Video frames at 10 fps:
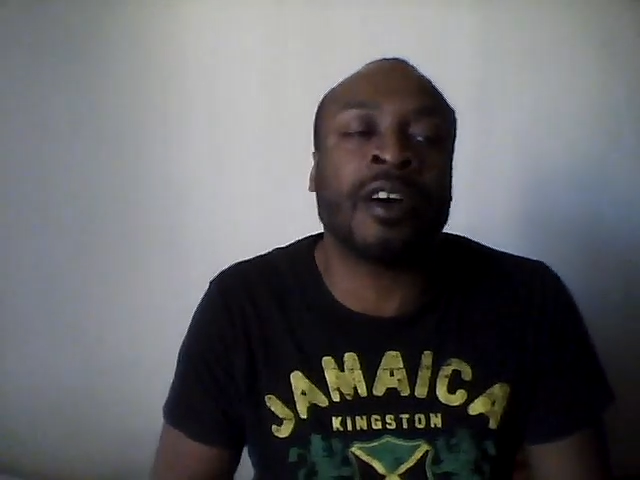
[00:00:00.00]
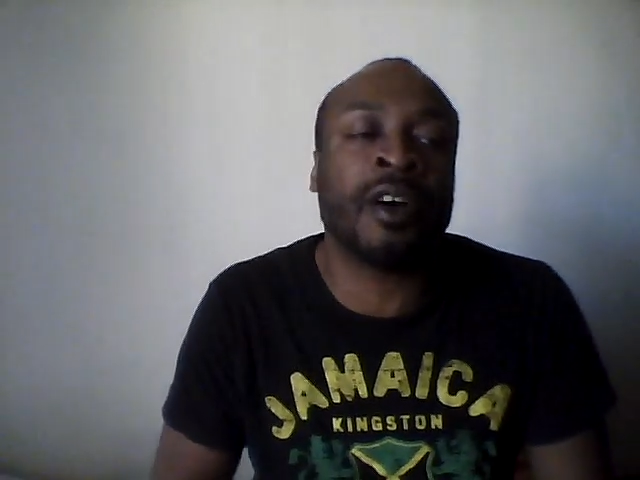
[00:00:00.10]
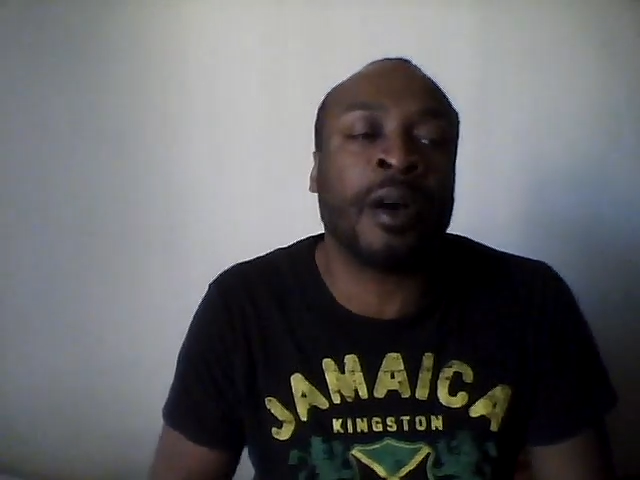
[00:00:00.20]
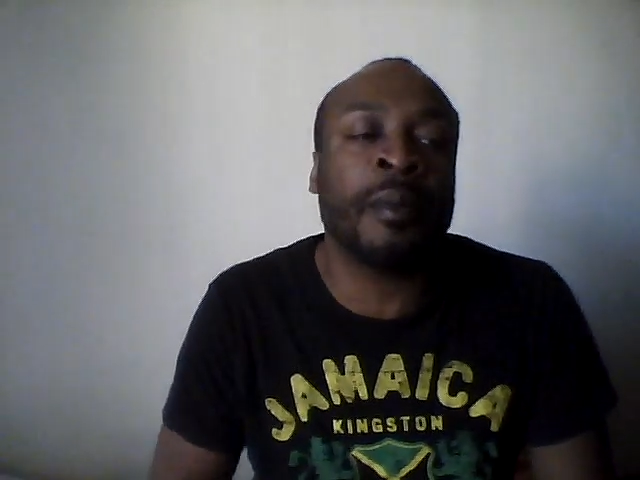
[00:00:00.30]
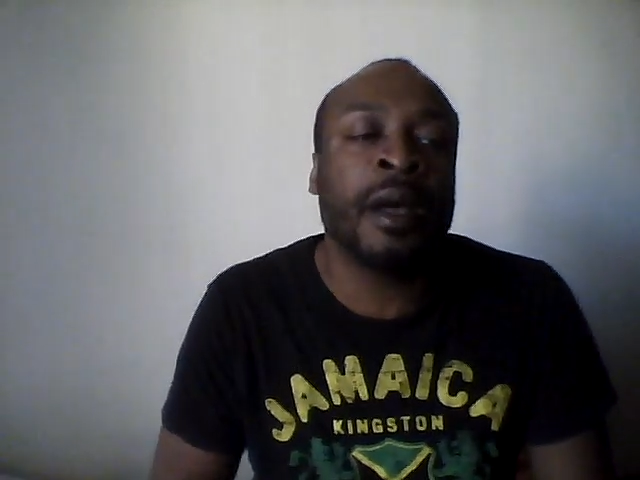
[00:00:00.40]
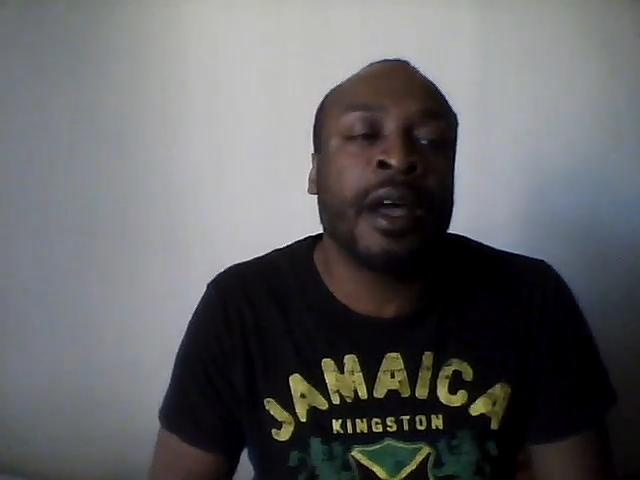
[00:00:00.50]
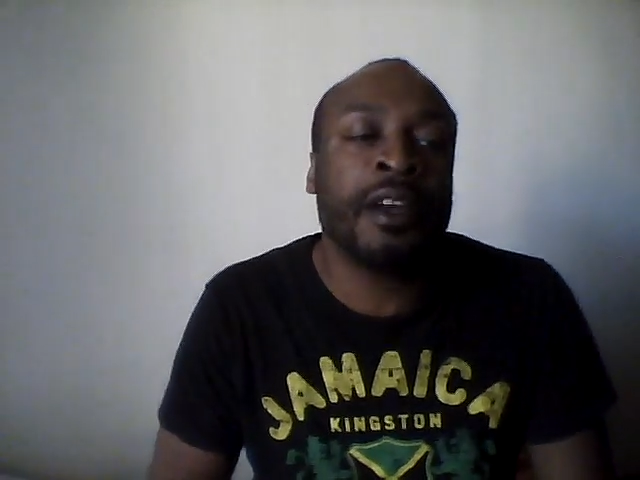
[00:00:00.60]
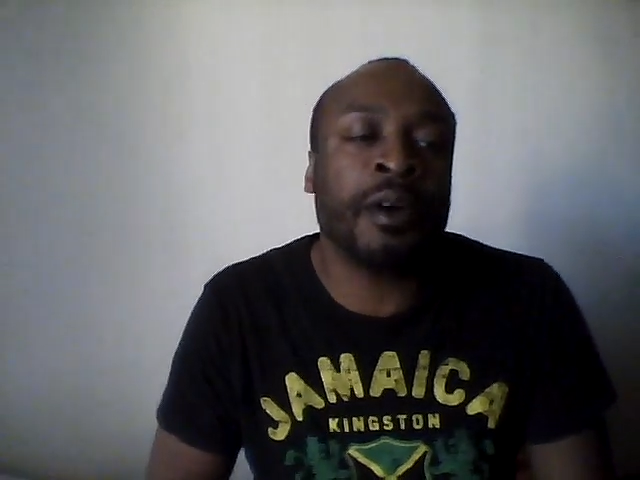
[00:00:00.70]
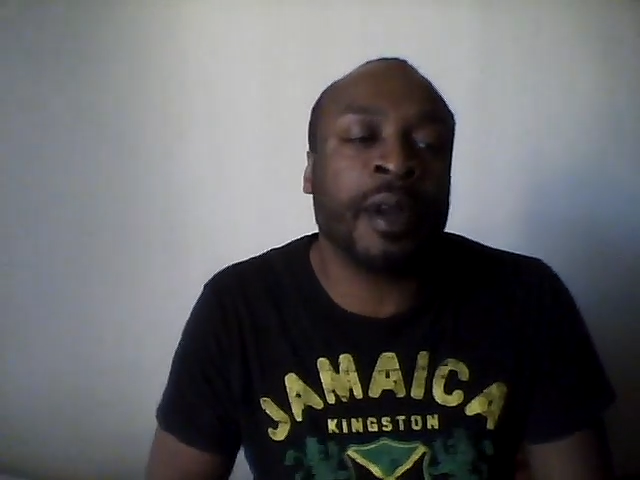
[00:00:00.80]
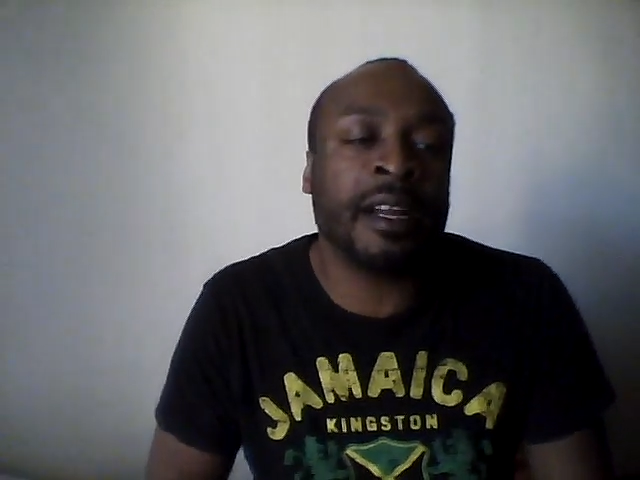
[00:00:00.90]

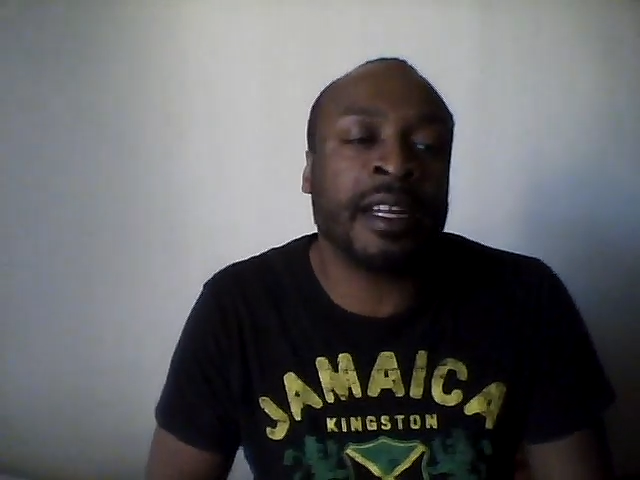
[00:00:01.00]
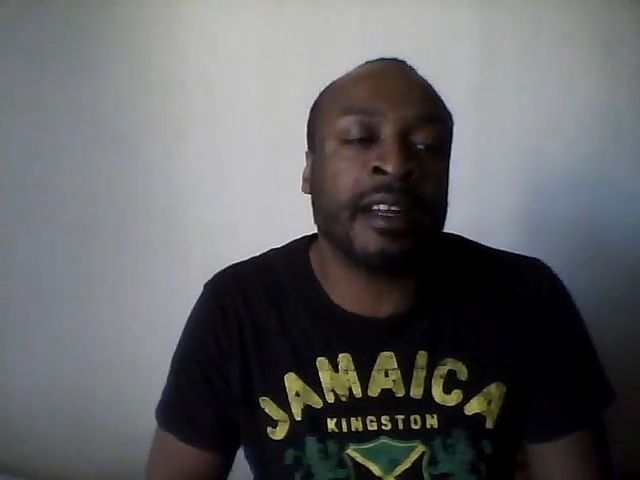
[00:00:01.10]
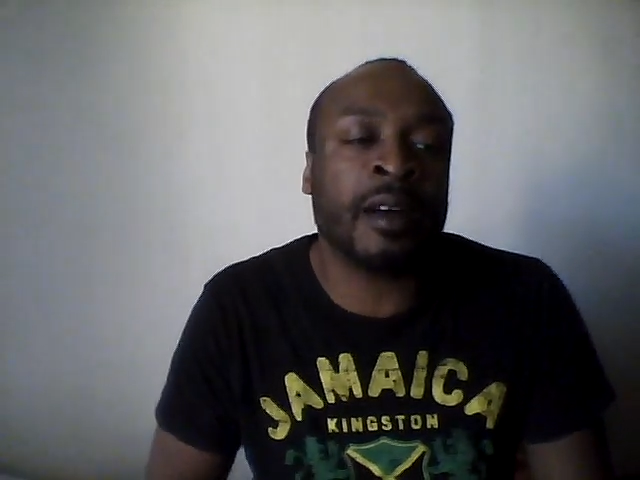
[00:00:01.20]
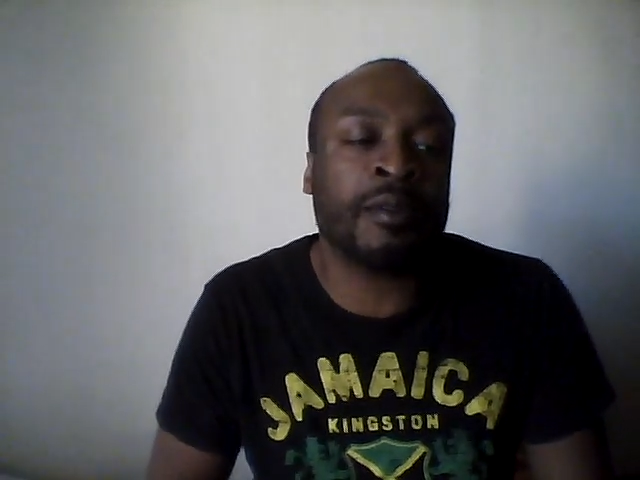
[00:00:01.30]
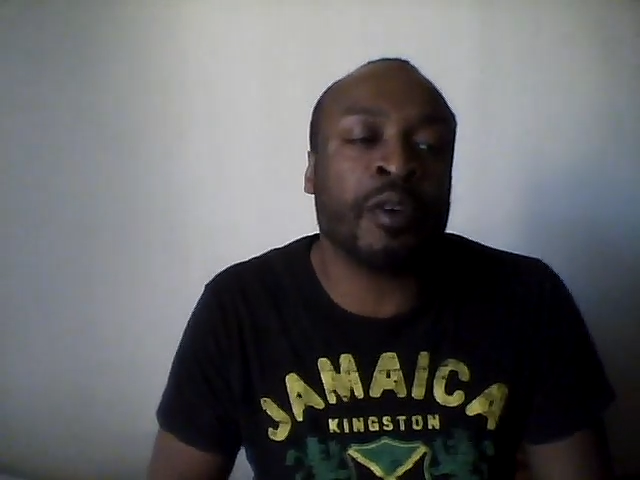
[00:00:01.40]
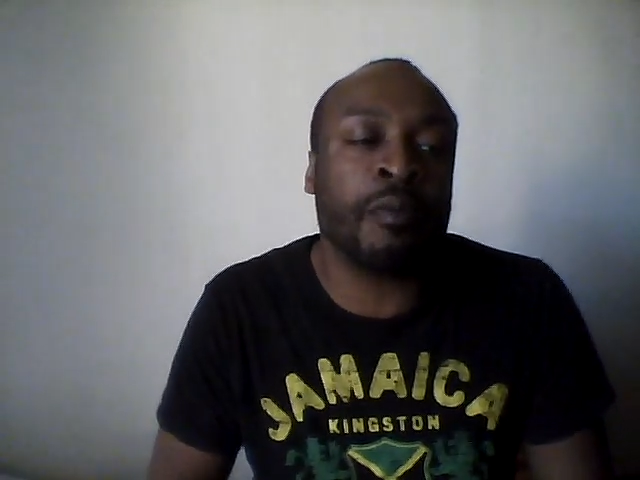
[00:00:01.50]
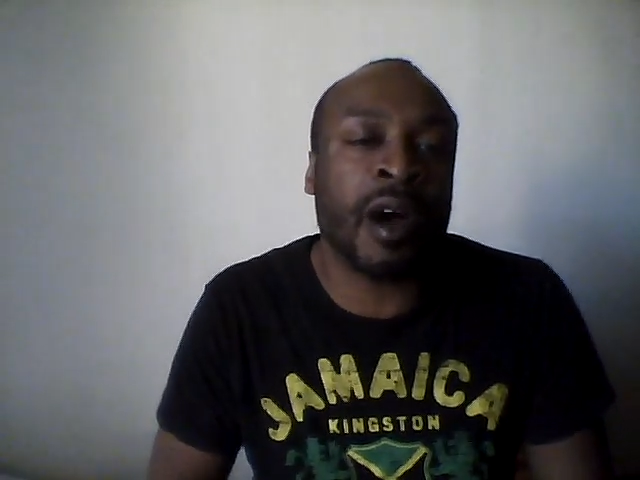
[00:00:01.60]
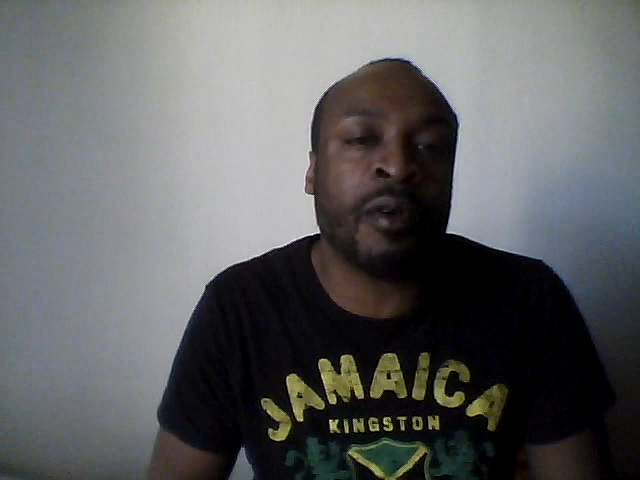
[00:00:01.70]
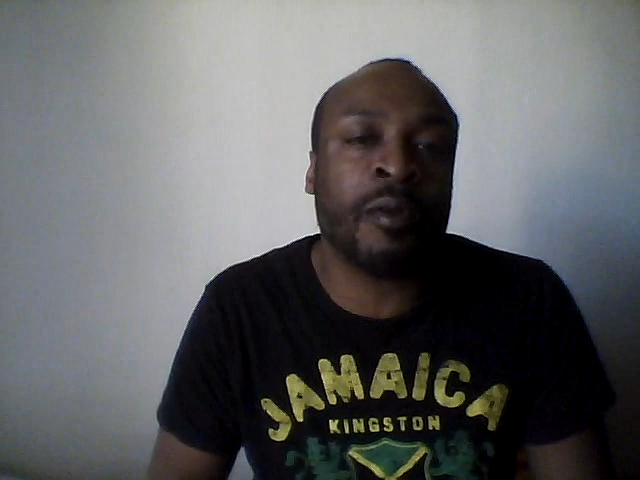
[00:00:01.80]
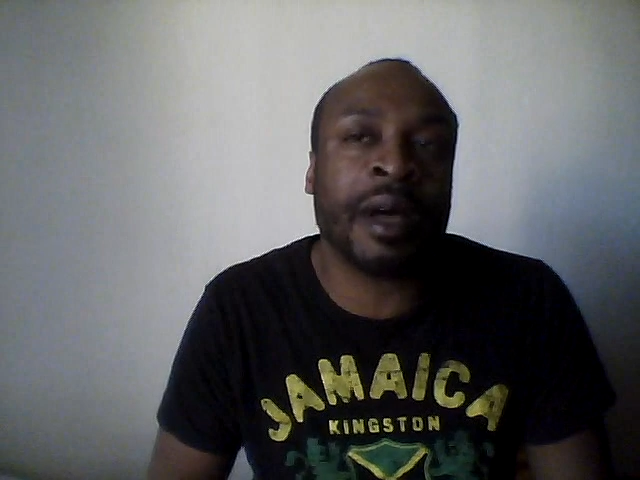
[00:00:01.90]
no later than
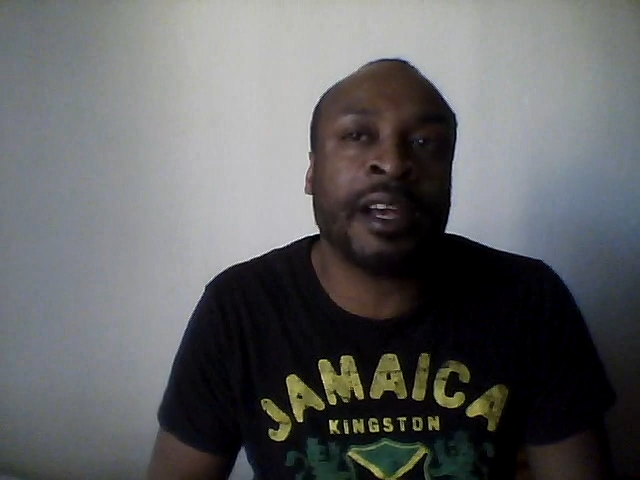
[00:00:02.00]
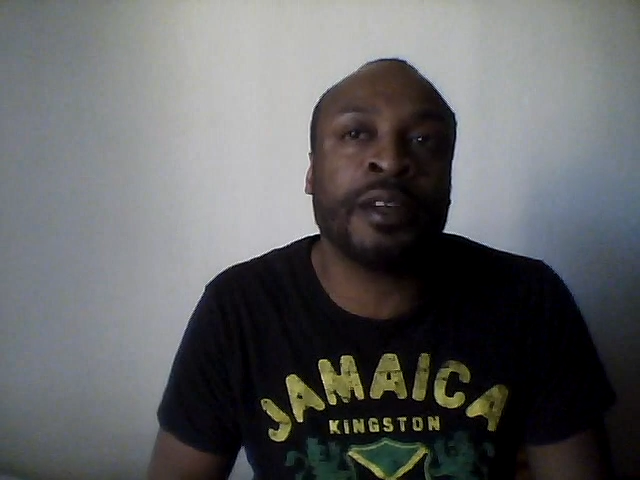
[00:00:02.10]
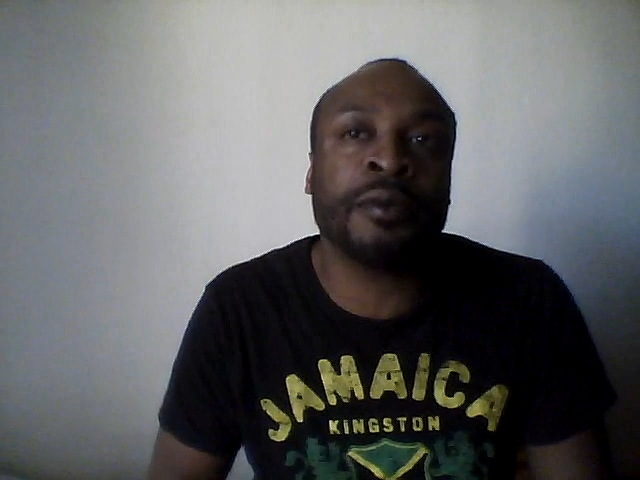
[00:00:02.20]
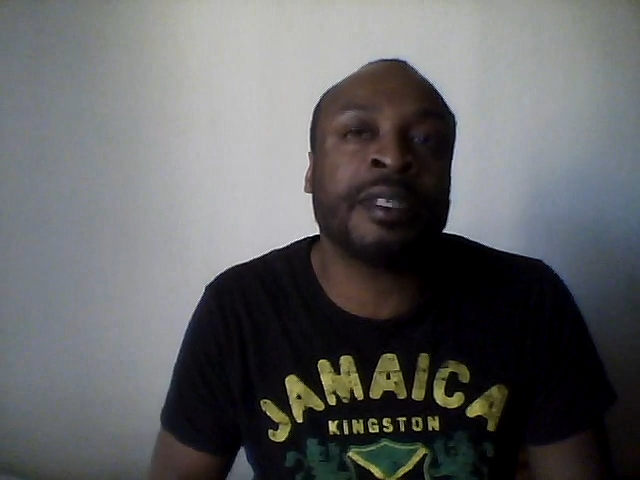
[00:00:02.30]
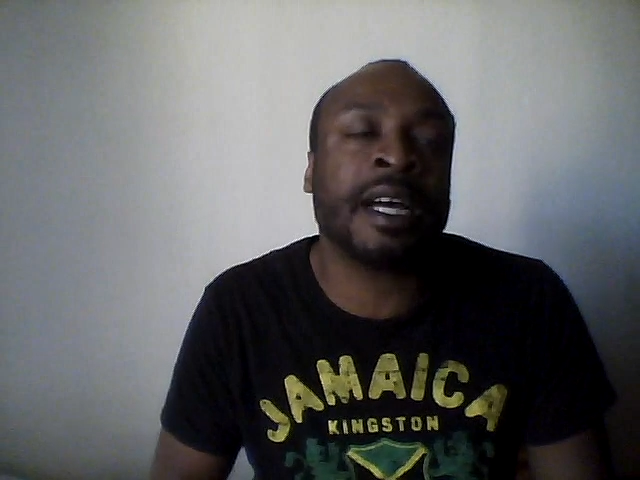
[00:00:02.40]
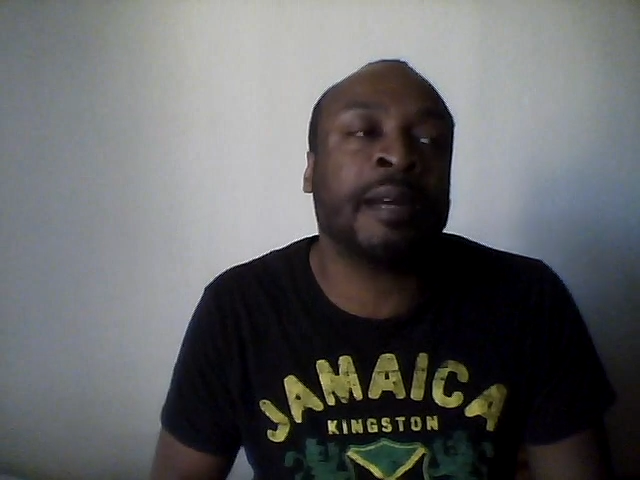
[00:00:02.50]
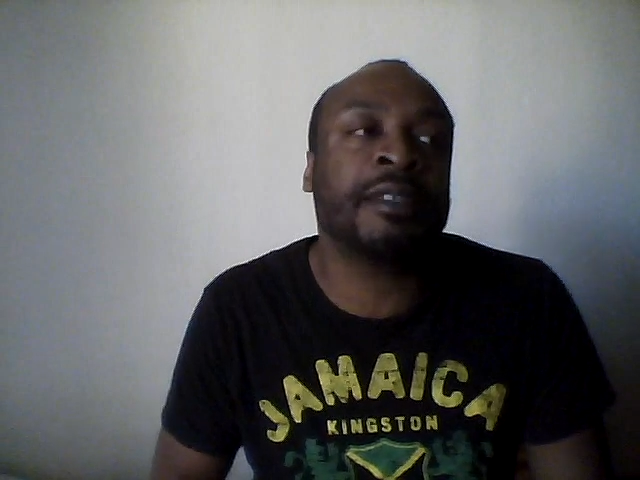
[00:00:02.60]
tomorrow by noontime.